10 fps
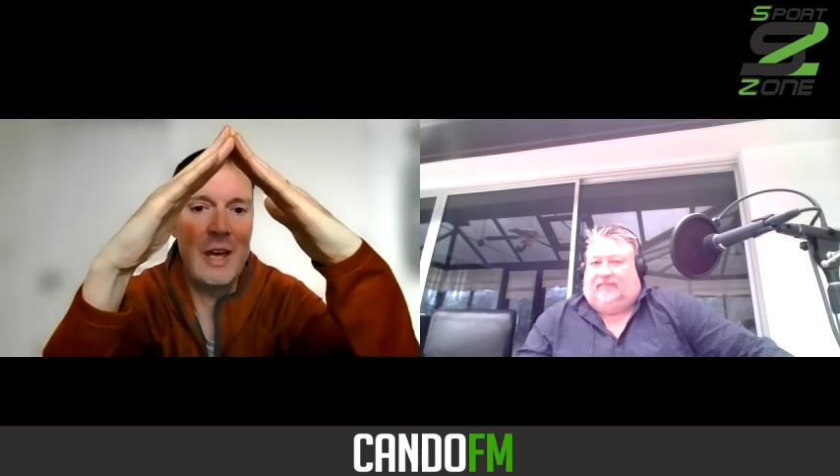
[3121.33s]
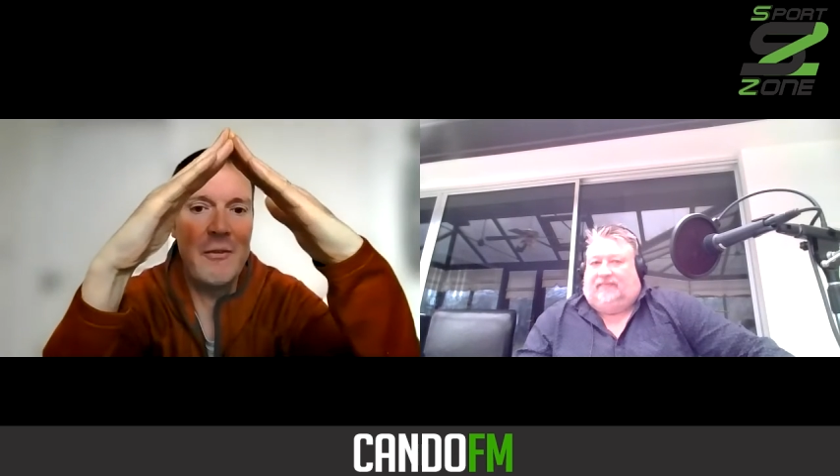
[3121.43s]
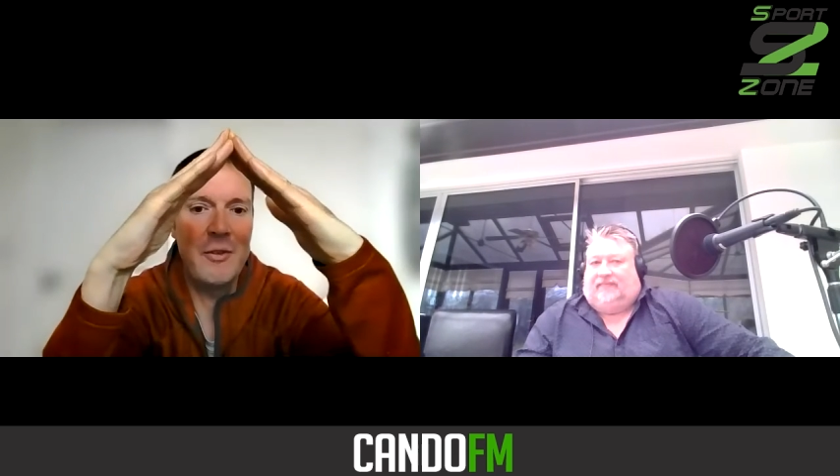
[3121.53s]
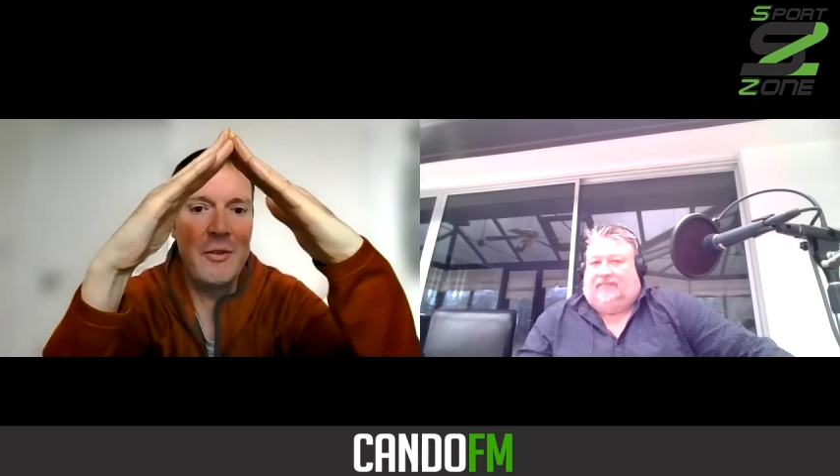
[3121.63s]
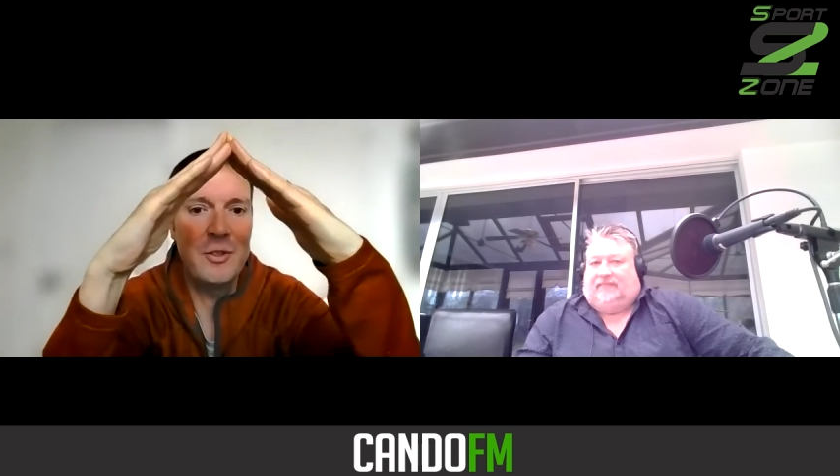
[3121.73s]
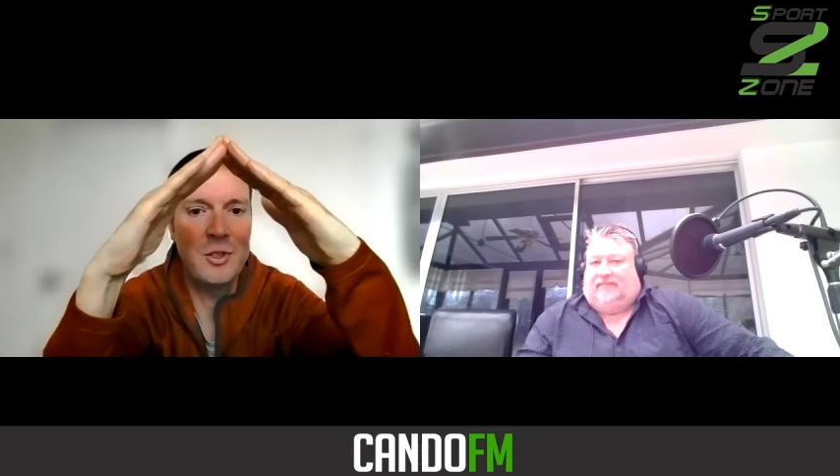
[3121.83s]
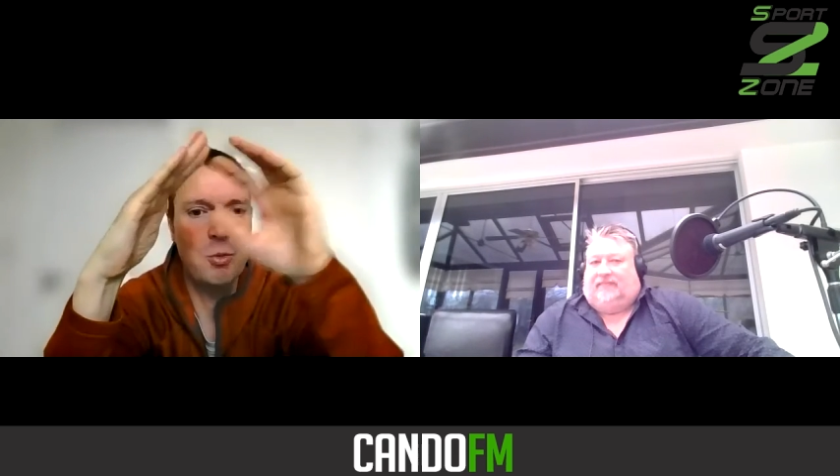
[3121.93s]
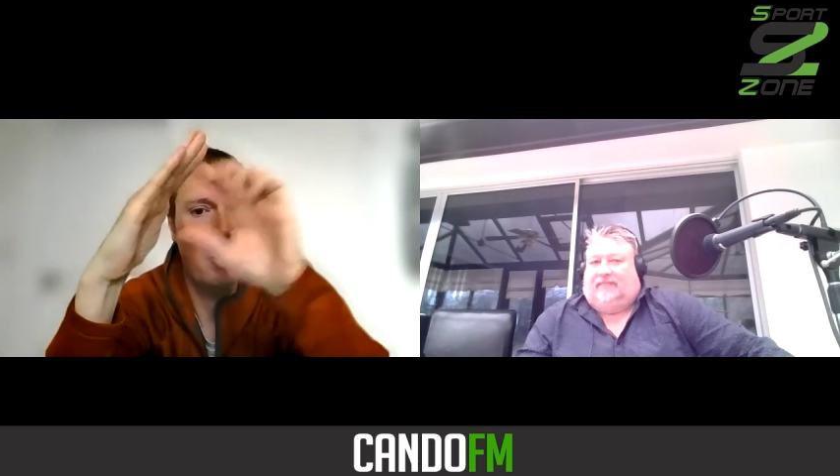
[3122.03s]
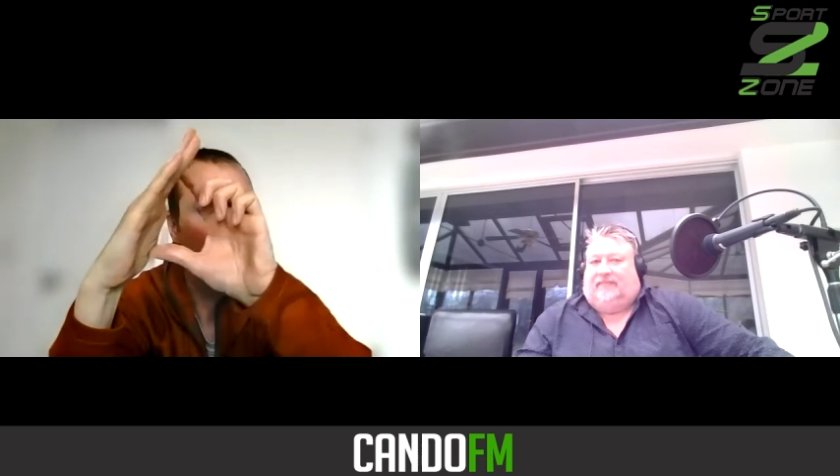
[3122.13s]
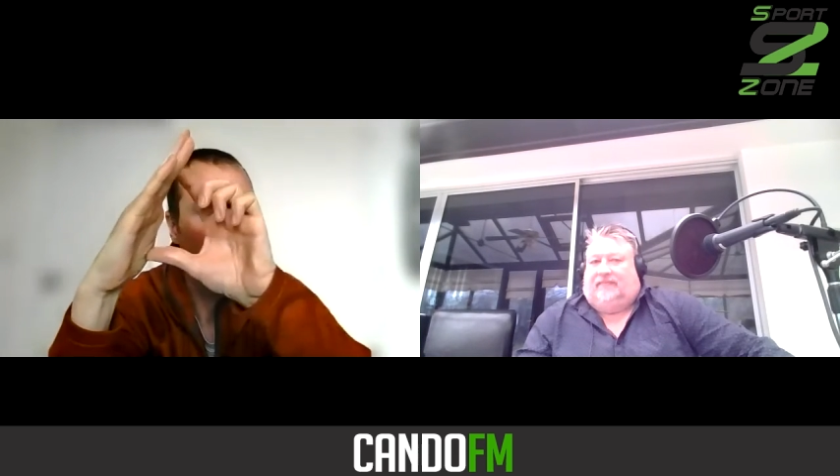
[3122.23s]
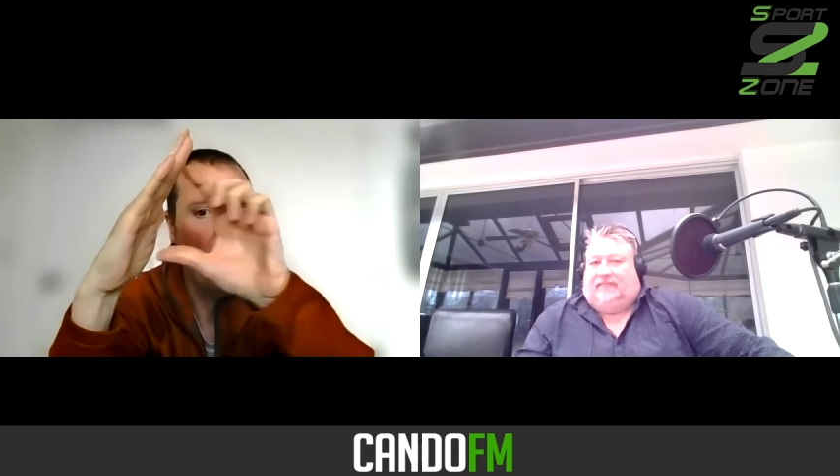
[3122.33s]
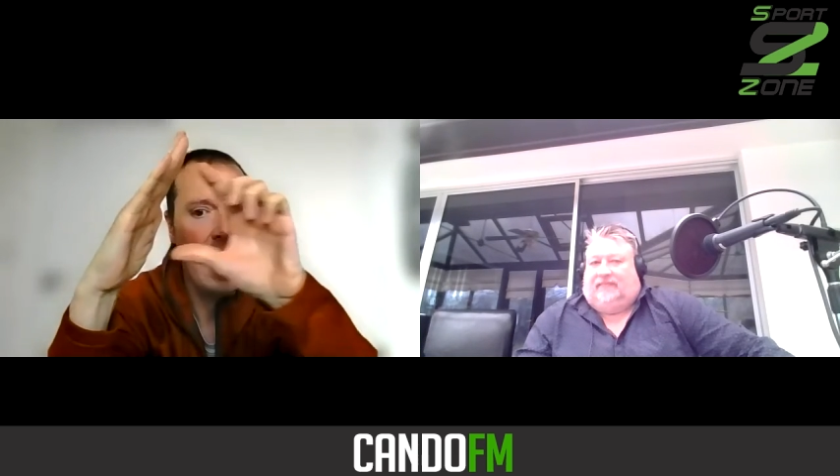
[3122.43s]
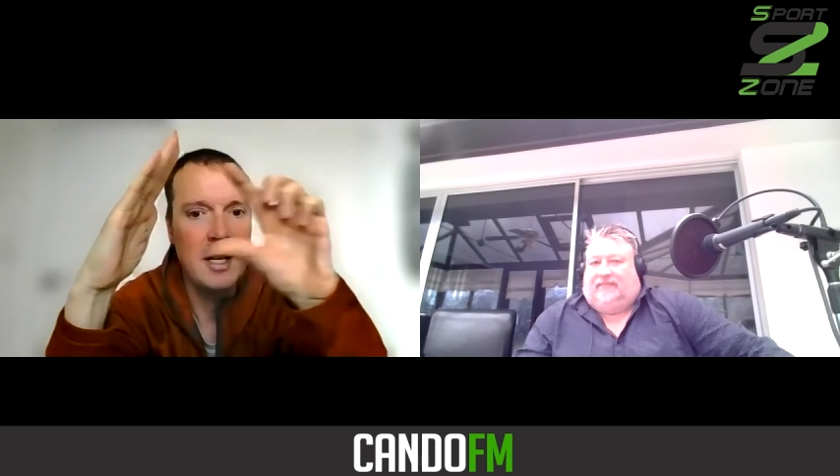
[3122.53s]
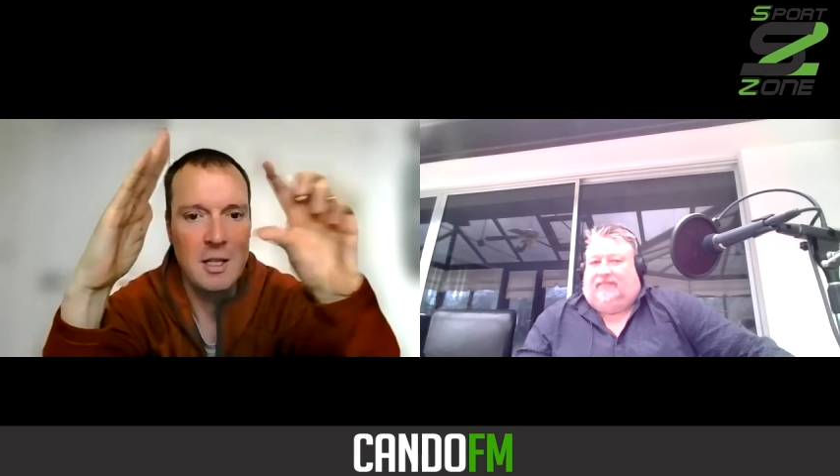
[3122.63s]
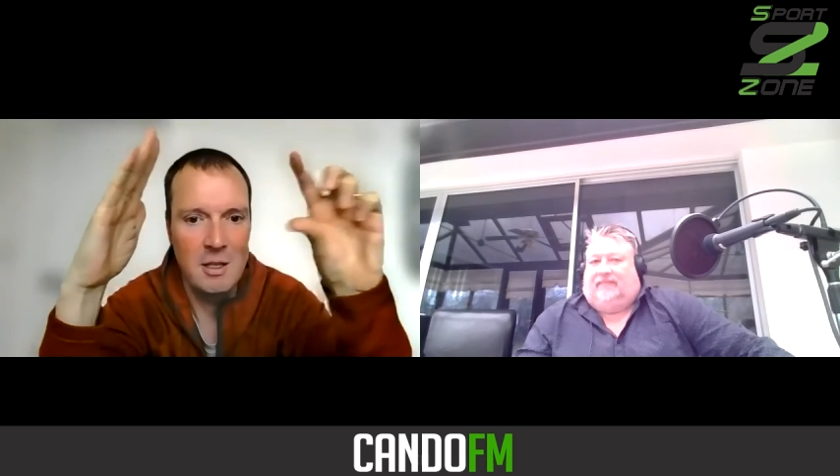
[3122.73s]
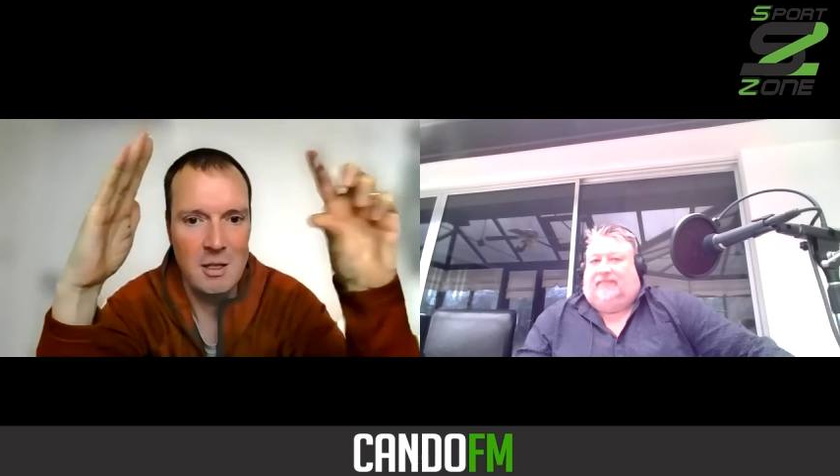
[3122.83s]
Everest just went red.